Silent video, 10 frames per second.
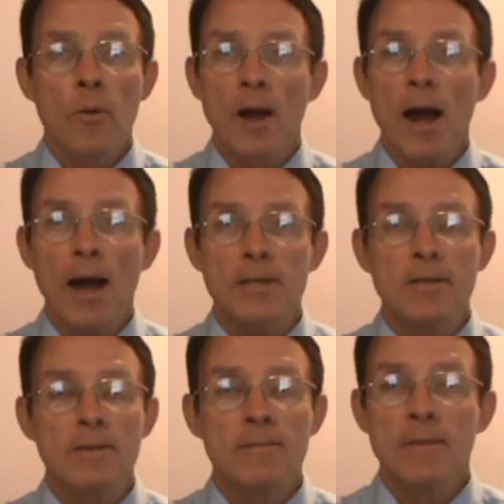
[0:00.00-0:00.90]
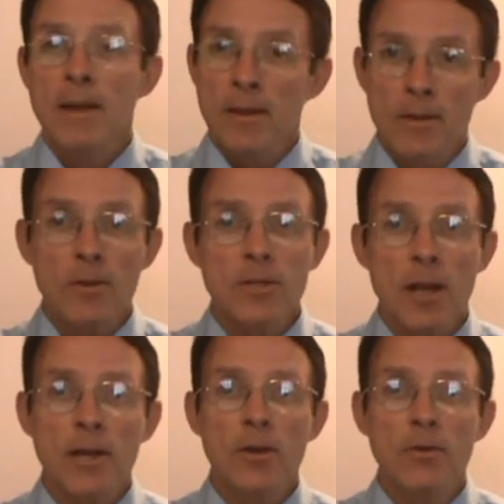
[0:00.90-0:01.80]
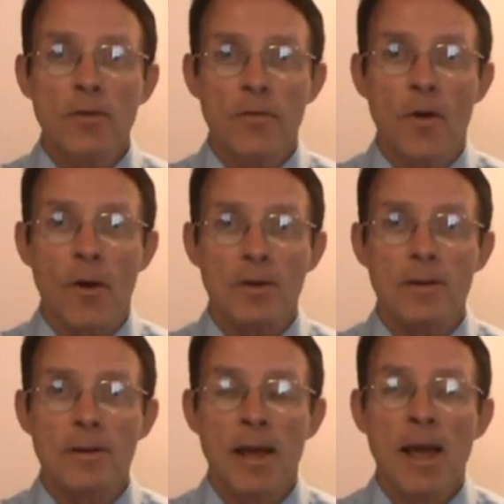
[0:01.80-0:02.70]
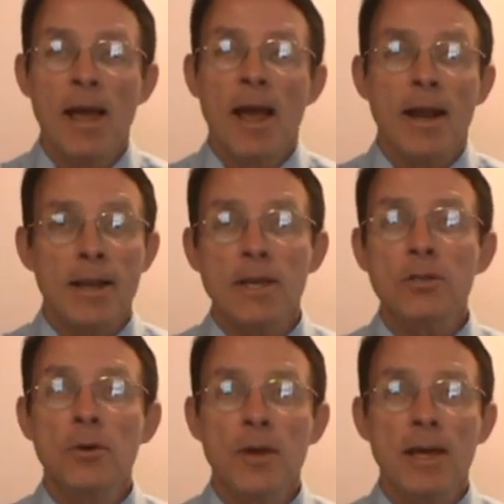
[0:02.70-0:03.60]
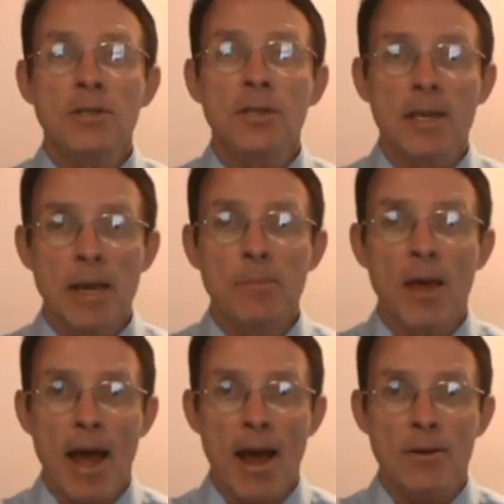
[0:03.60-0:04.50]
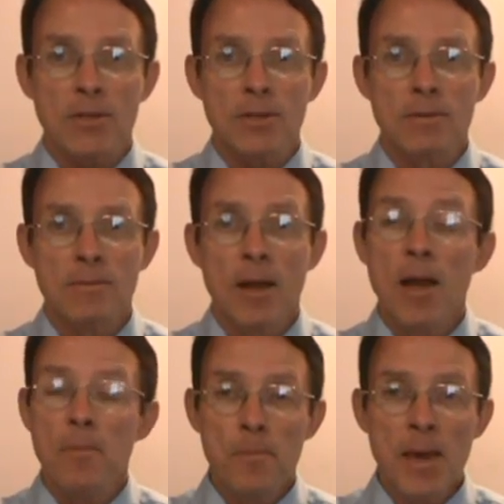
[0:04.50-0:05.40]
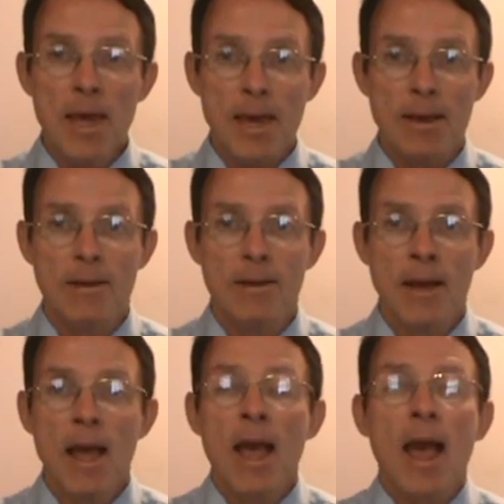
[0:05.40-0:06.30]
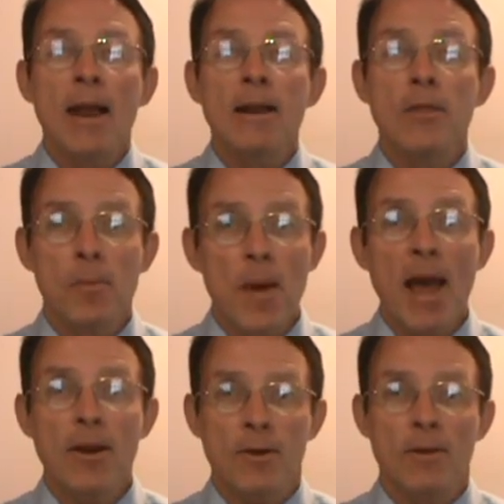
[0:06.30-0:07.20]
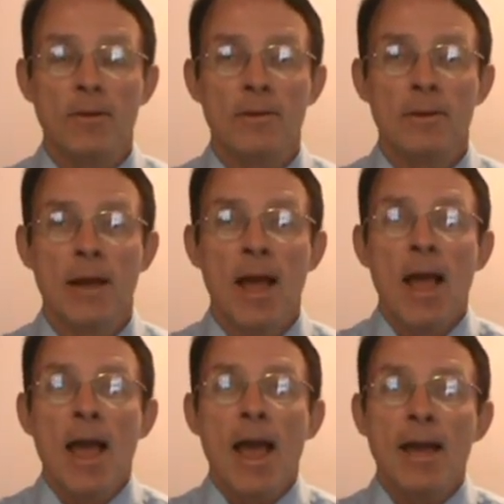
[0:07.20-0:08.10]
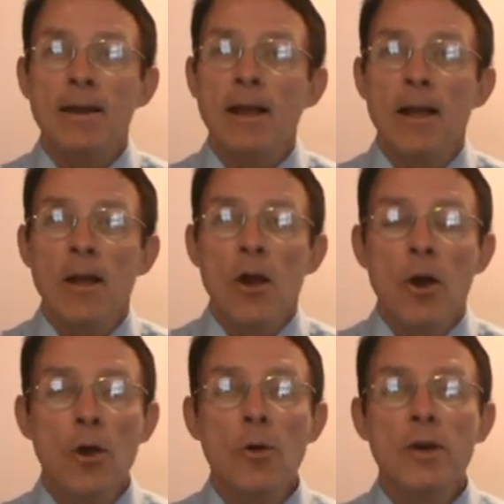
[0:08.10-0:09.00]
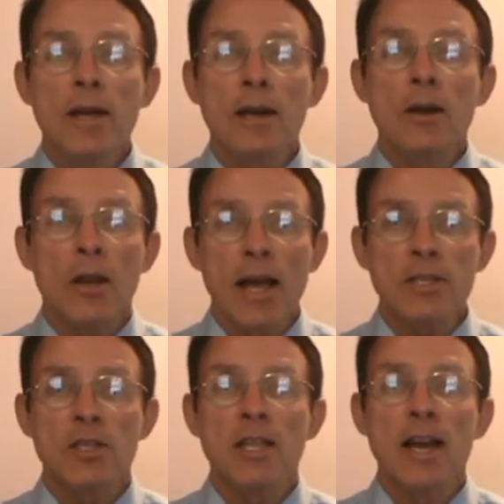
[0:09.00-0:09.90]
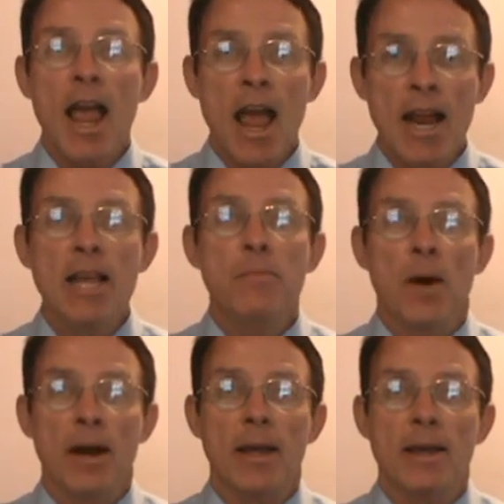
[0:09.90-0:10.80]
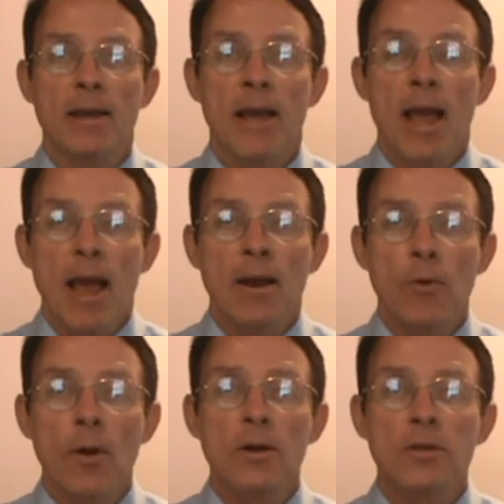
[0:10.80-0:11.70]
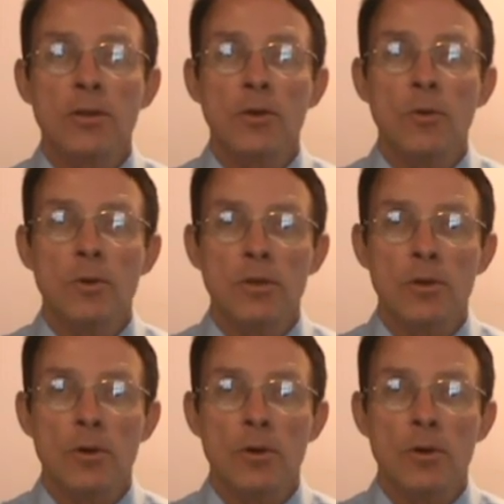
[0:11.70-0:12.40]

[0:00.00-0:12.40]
Well, gosh, looks like you default. And guess who gets to keep the house? Me, and the banker. And who did less than anybody in order to